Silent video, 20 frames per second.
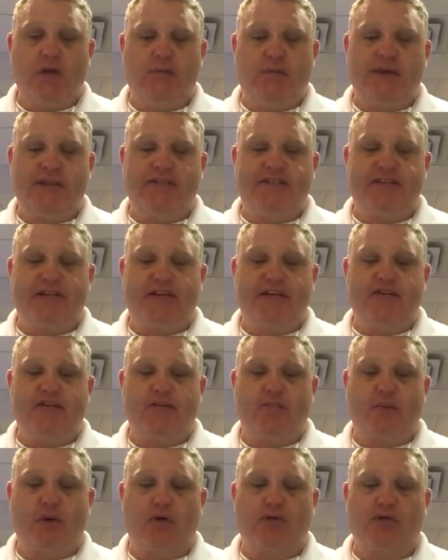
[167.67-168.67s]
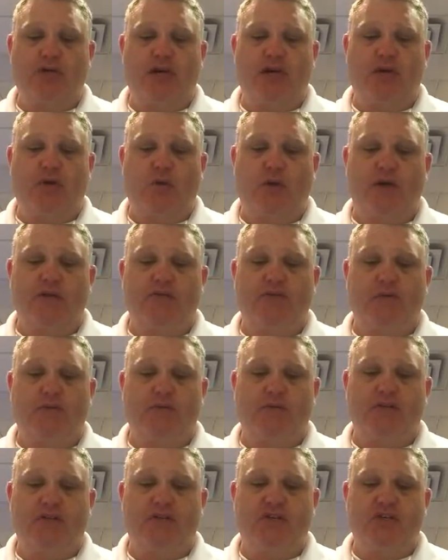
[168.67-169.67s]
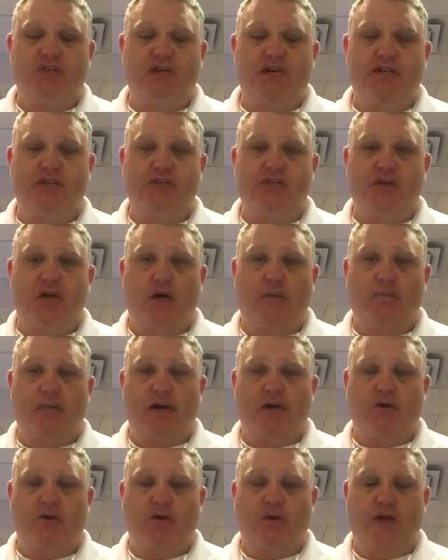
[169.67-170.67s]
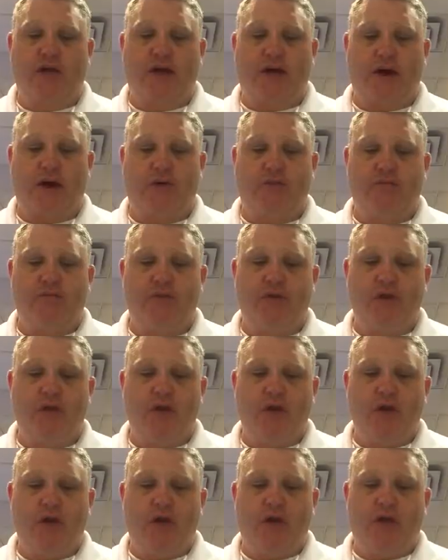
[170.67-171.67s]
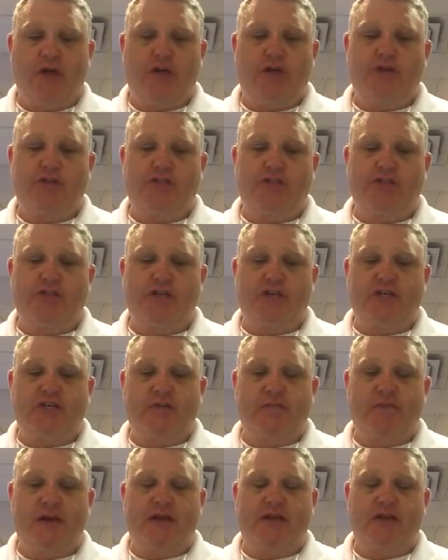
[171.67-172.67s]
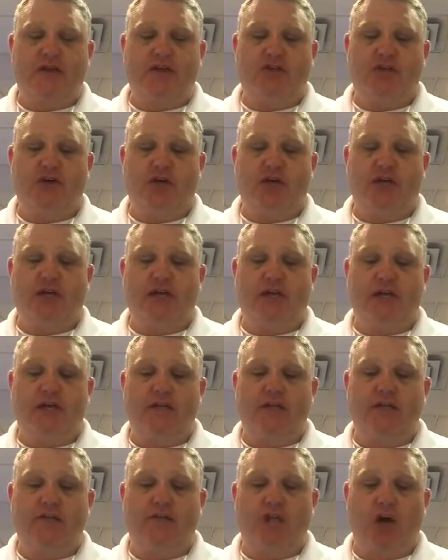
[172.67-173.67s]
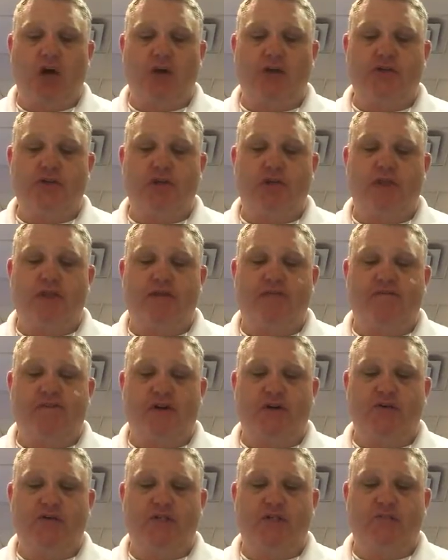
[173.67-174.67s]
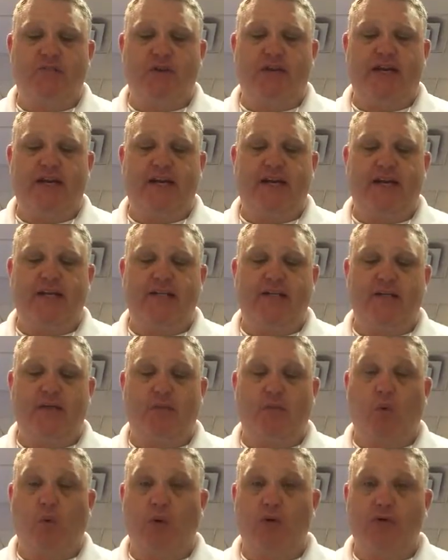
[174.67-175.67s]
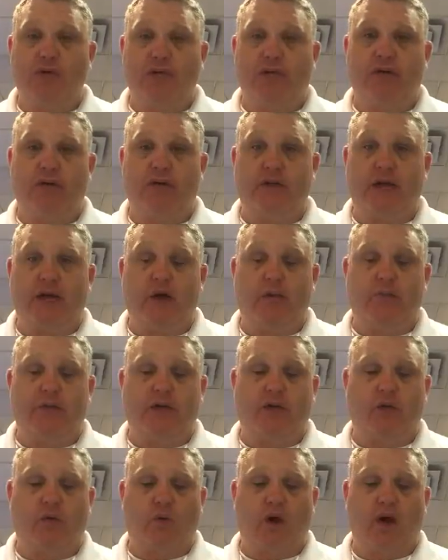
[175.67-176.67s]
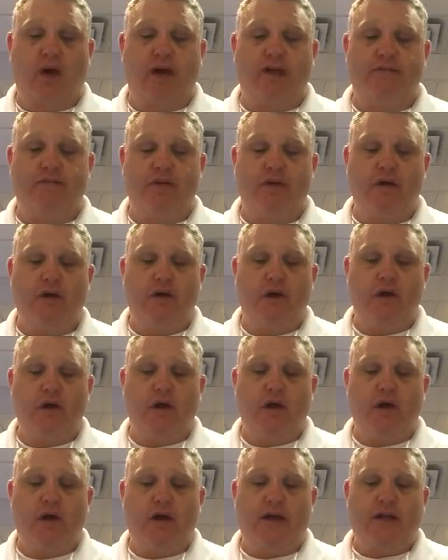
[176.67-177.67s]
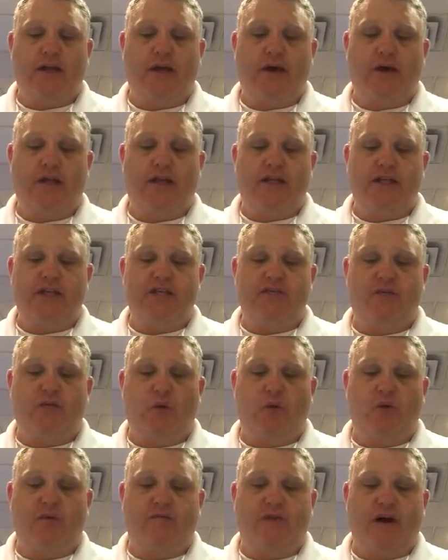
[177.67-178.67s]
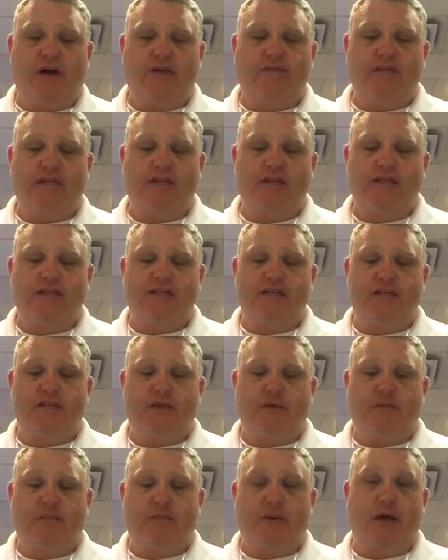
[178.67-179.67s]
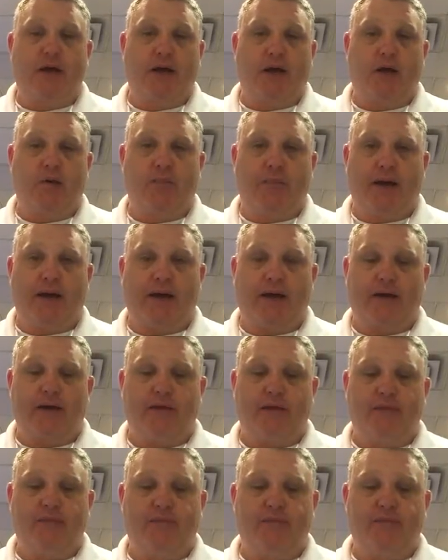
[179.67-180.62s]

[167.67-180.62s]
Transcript: Placed the injured person in a restful position and sought medical care. Used in such a method, a tourniquet can staunch the fiercest bleeding until more skilled help can arrive. Carry at least 4 or 5 of these in your bug-out bag.